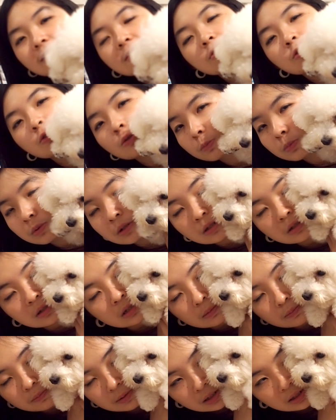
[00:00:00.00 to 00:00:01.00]
super
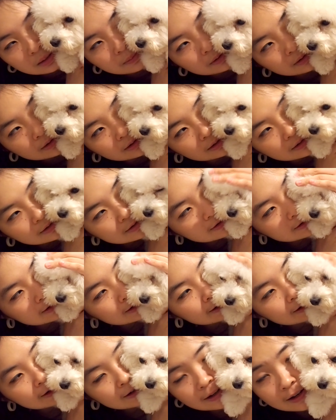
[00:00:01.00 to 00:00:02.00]
sleepy because
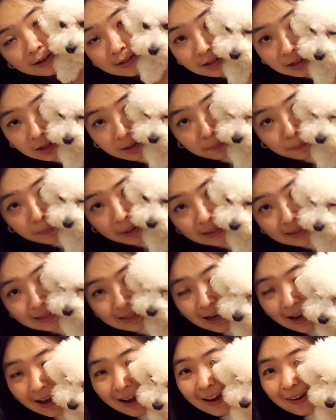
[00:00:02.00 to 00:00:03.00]
It's her
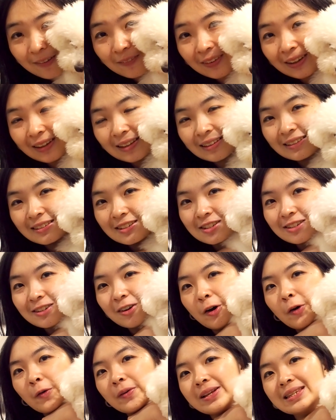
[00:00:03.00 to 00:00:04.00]
bedtime and she
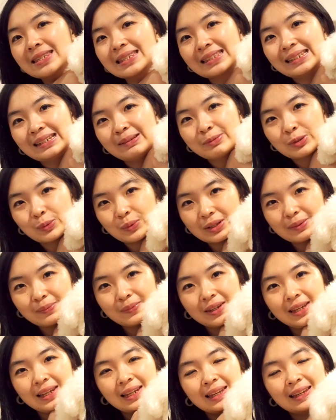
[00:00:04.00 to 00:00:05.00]
always sleeps with
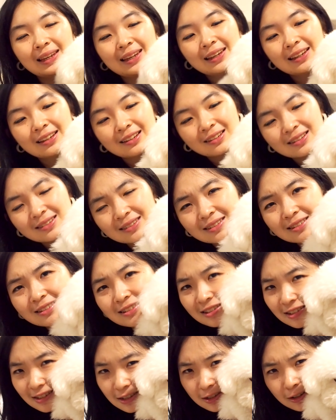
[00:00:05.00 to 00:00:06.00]
me. And
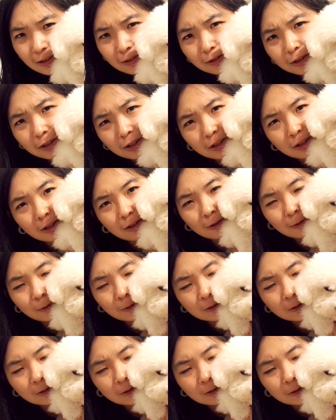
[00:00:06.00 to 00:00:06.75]
she's so cute.